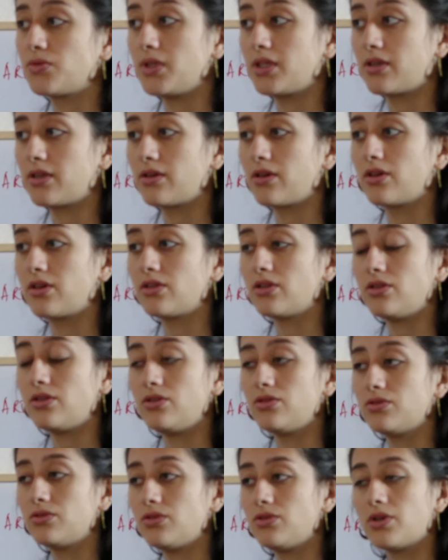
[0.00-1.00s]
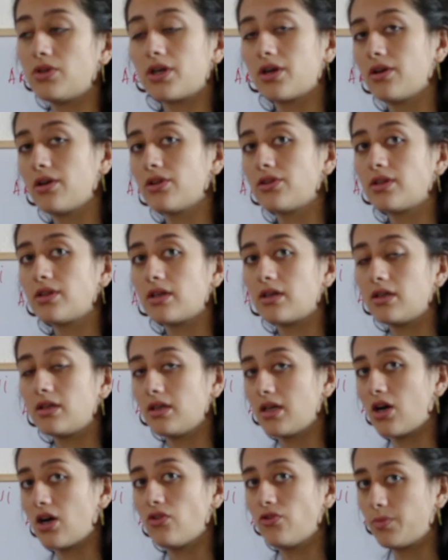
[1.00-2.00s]
you are not
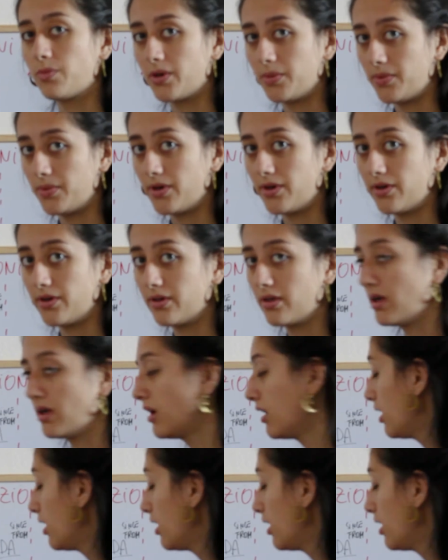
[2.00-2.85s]
enough prepared.